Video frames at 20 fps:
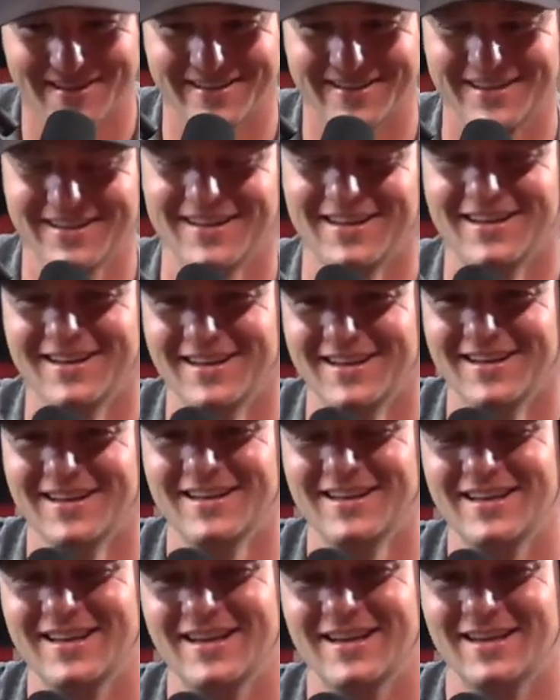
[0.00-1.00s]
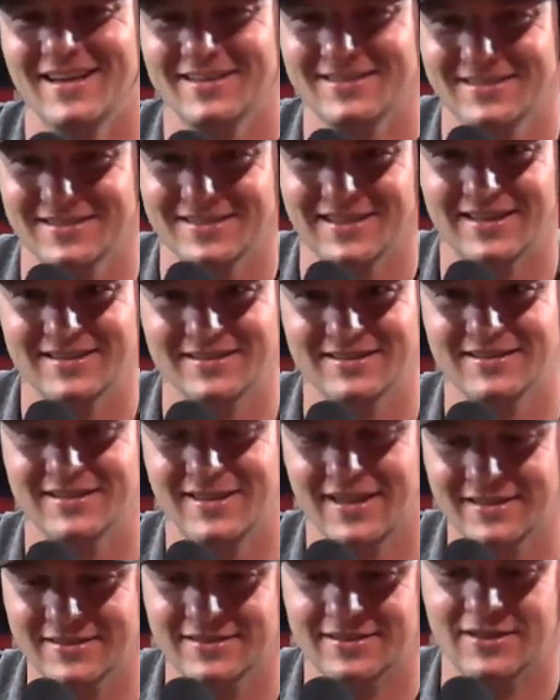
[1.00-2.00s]
it. Yeah,
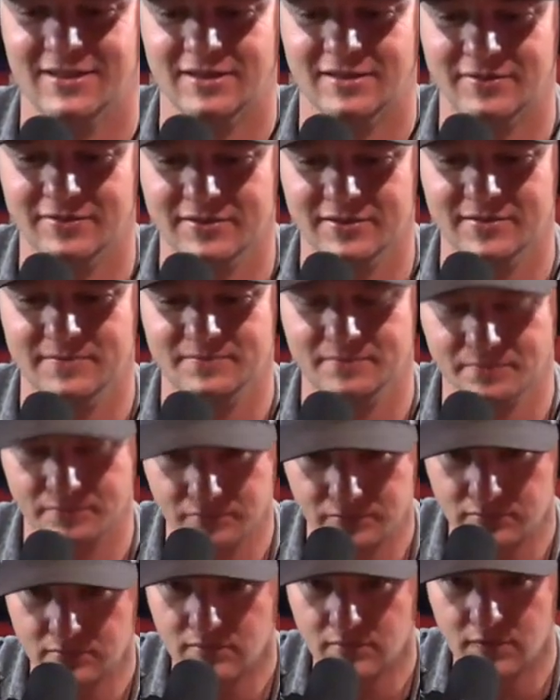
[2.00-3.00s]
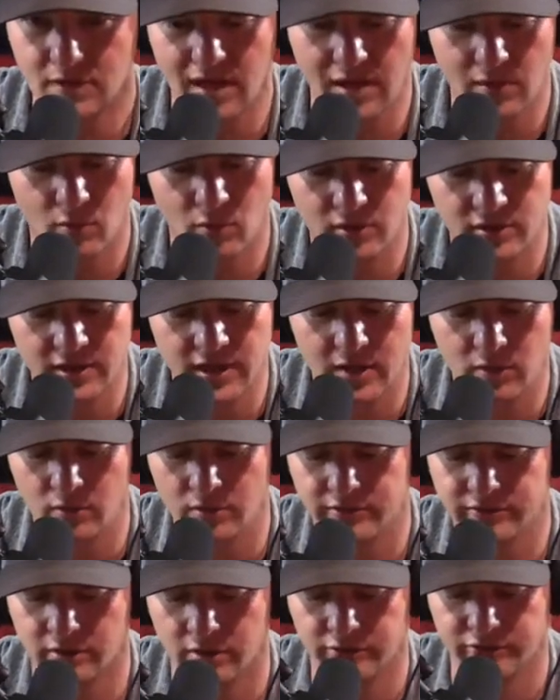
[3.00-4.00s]
that's tough. I want to
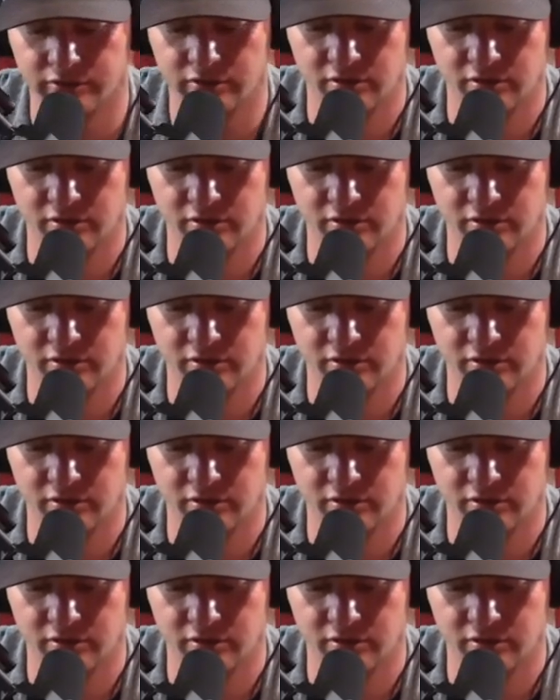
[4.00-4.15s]
talk to you